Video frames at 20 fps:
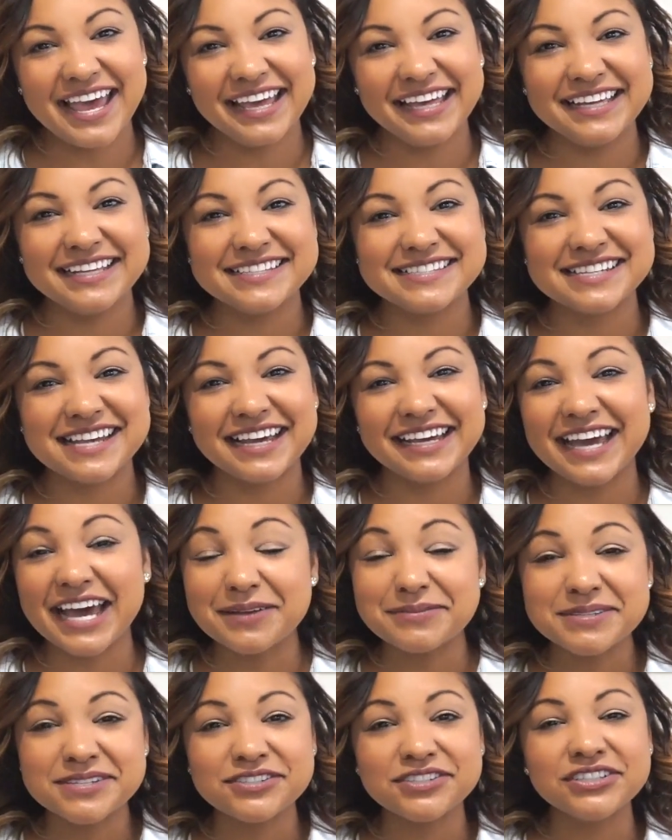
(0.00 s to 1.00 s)
and I
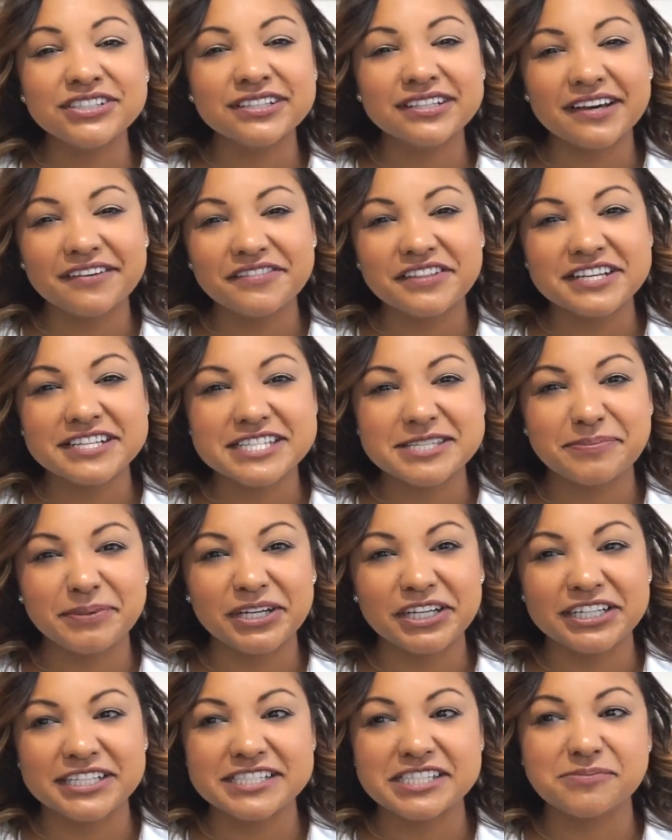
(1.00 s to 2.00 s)
absolutely loved the
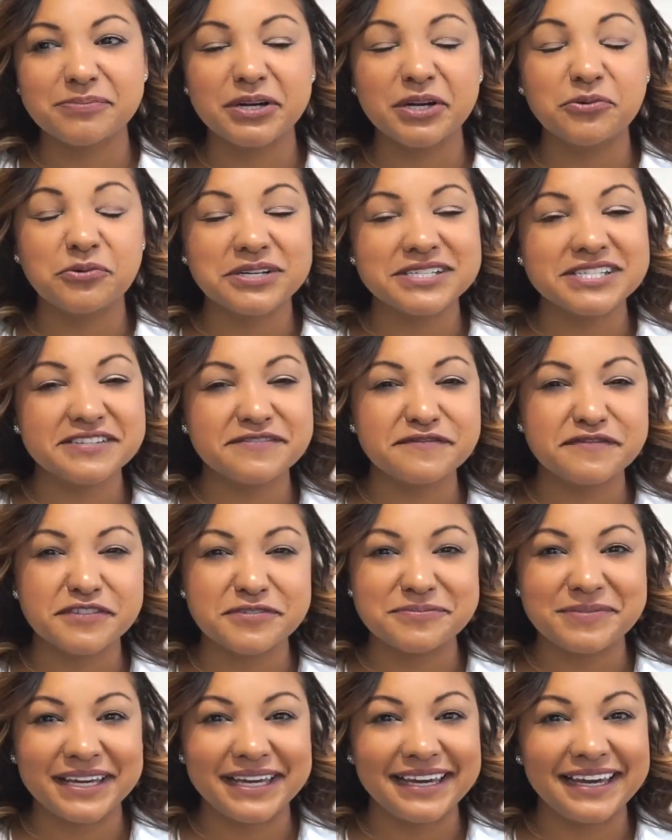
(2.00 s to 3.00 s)
experience, but it wasn't for
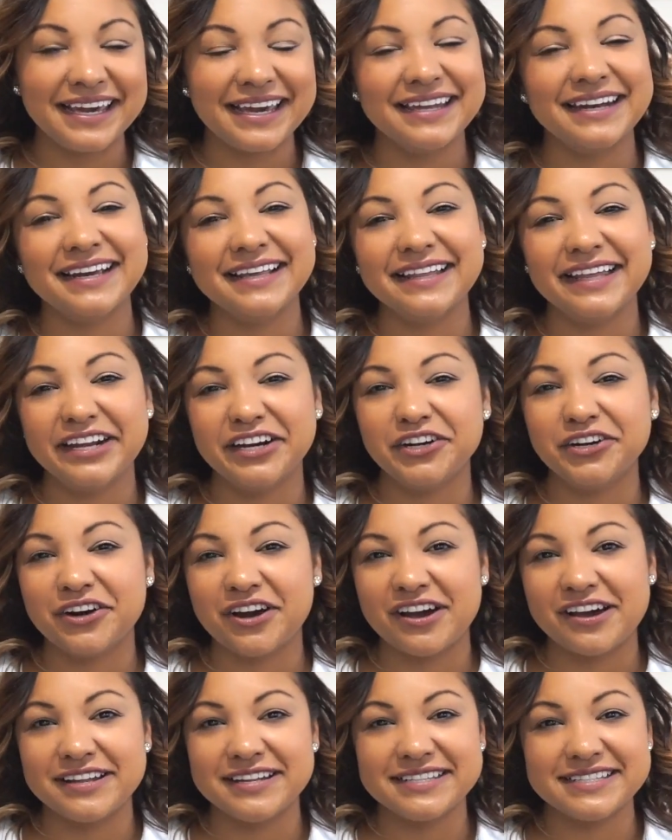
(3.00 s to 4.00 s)
me, and I later
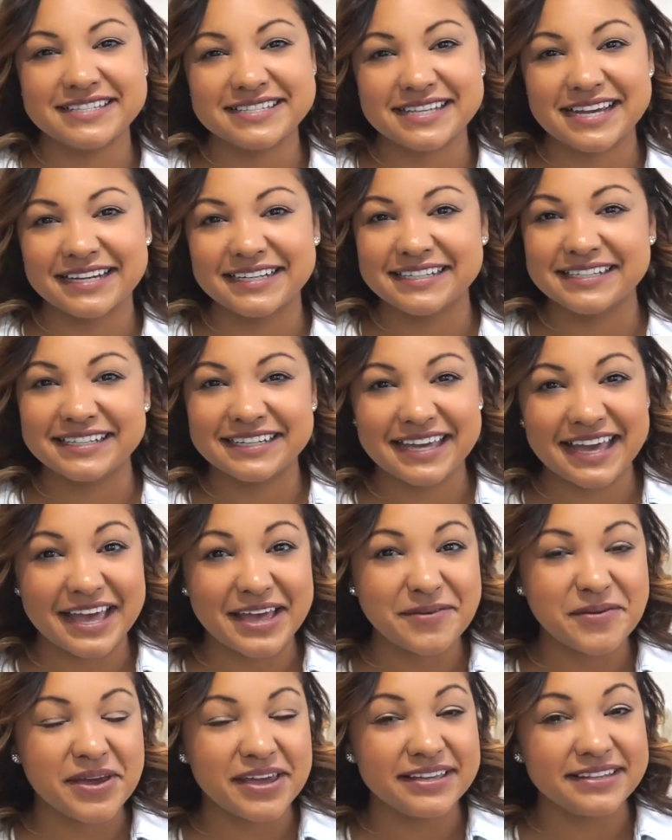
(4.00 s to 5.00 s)
on decided decided to
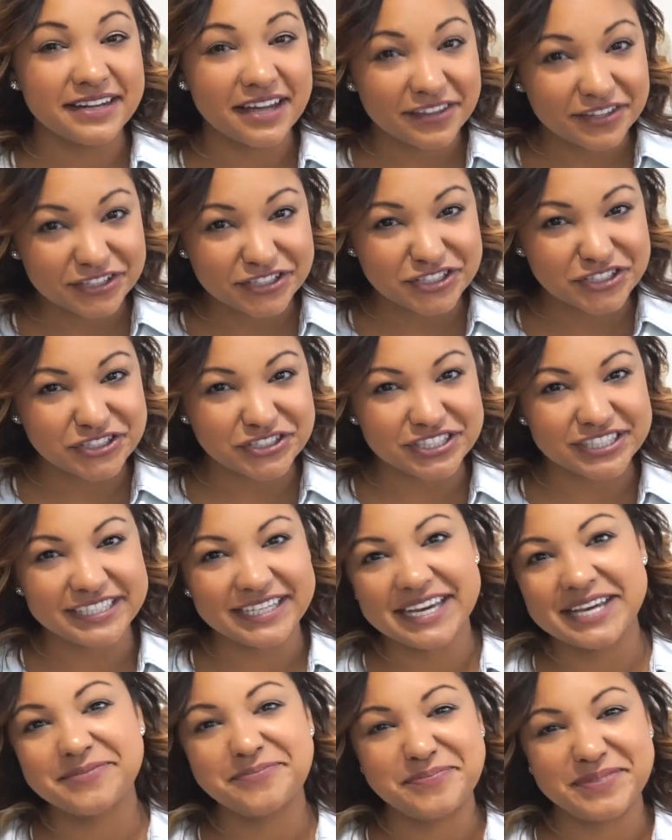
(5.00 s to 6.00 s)
get another
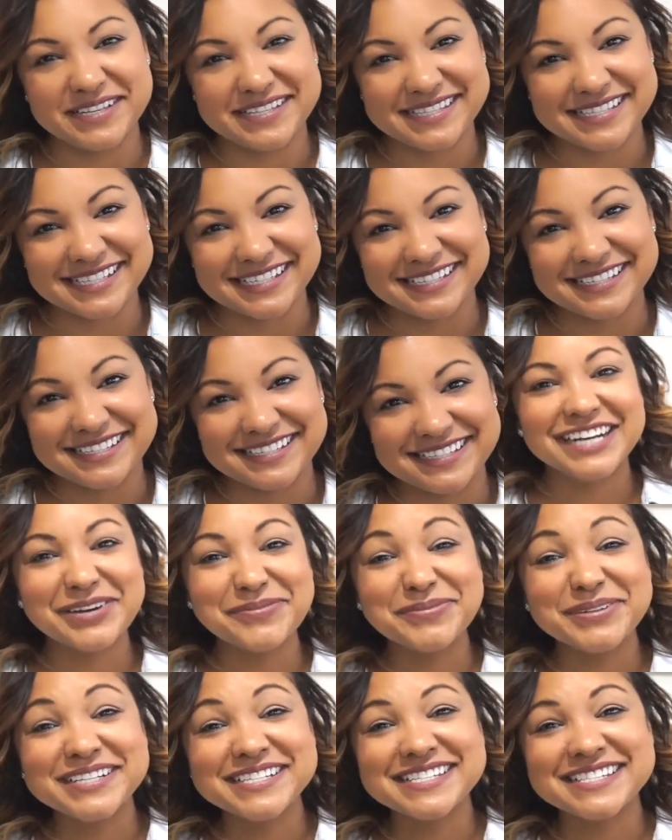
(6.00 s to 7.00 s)
degree in business.
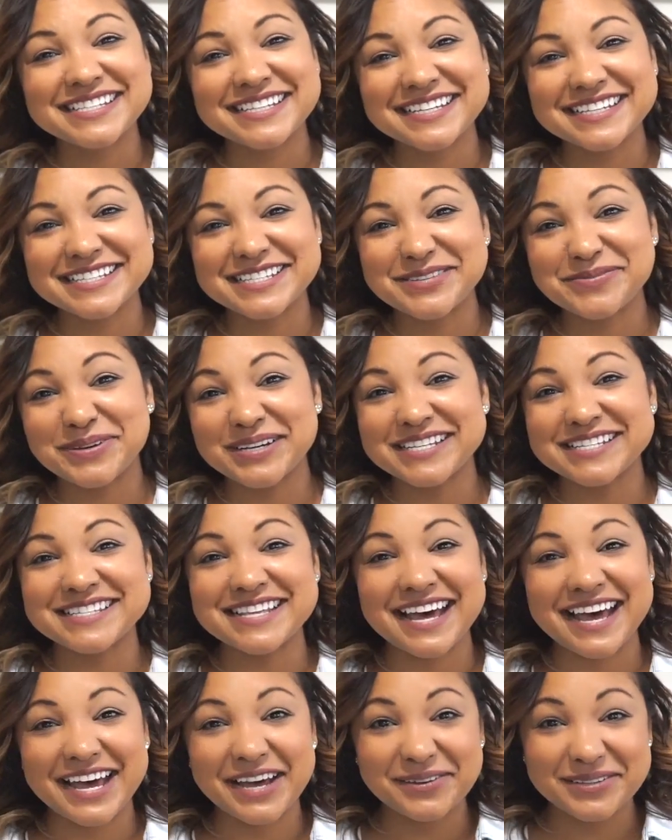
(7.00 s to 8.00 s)
Number six was
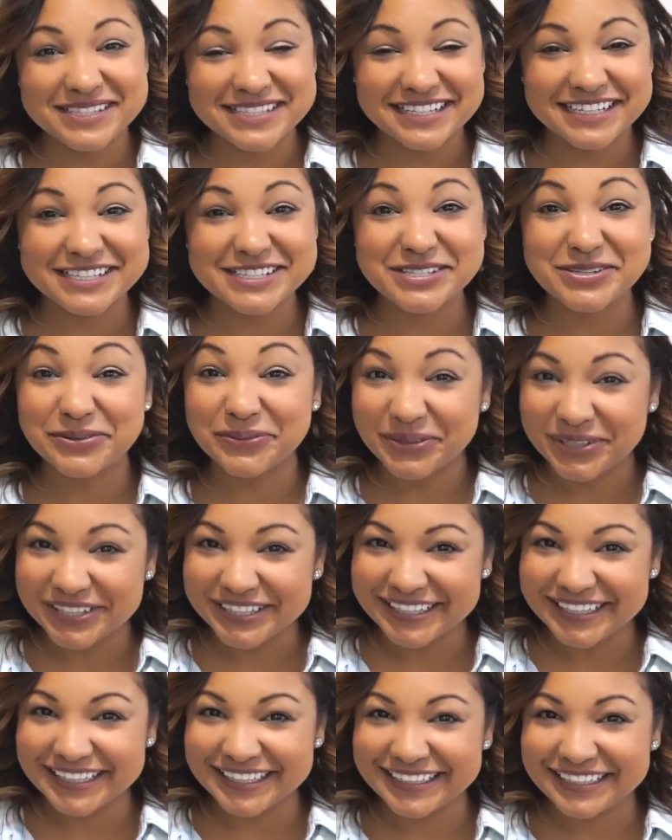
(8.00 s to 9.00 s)
that I was in a
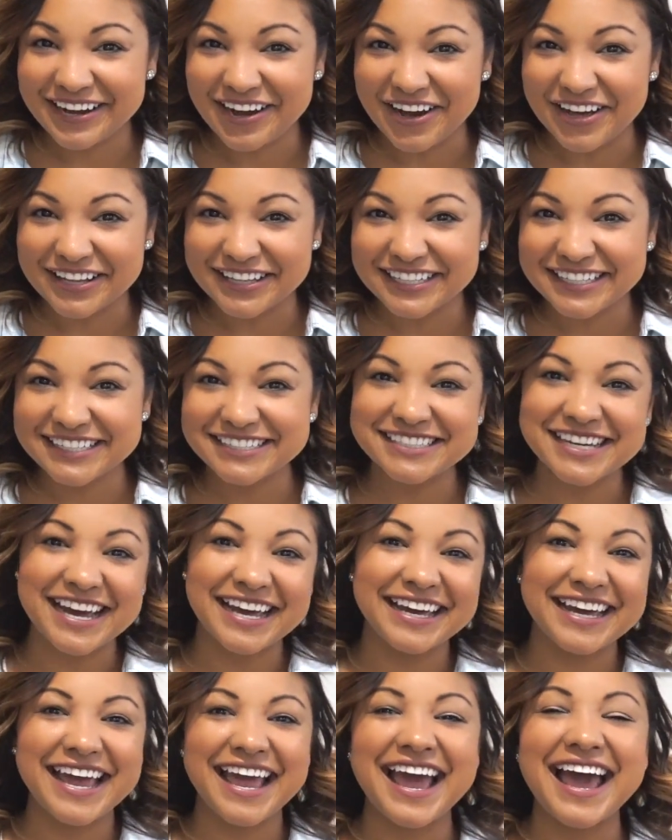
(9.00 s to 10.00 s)
sorority in college.
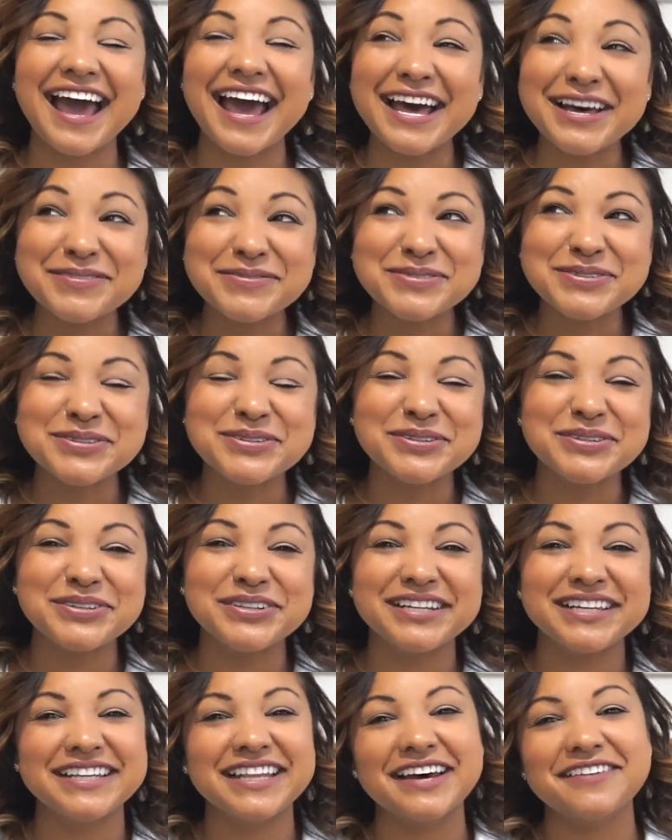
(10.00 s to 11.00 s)
I
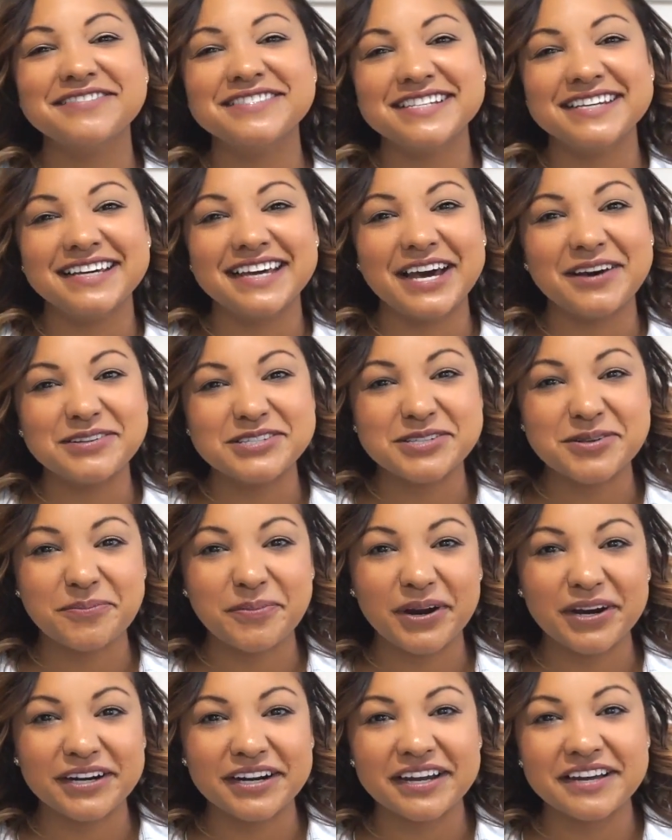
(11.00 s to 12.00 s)
absolutely loved it. I was a
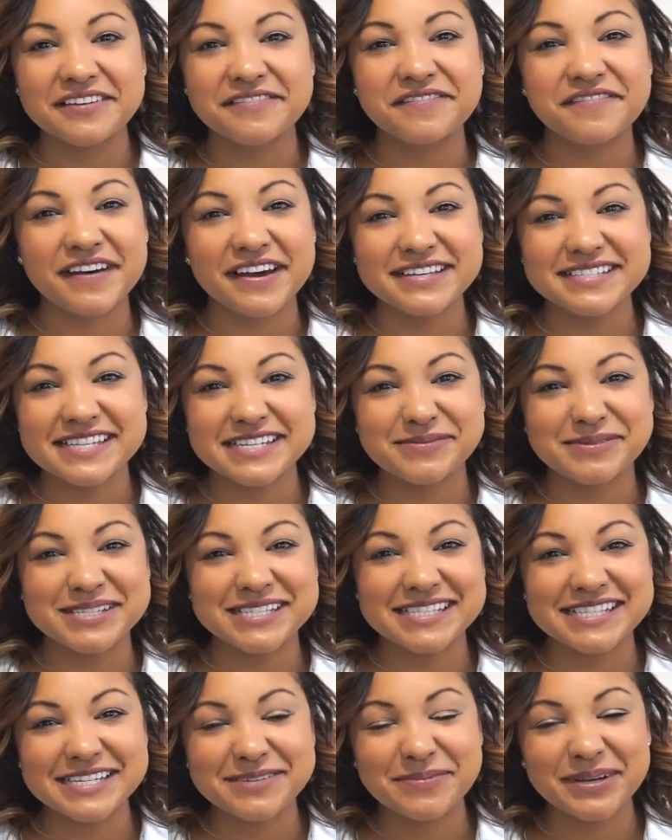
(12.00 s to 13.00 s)
part of Phi Sigma
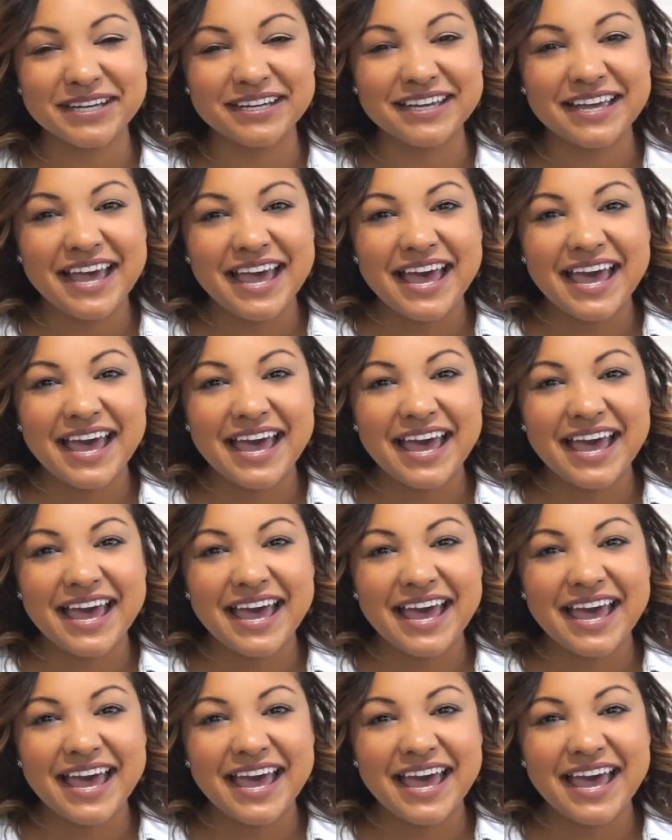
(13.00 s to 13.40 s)
Sigma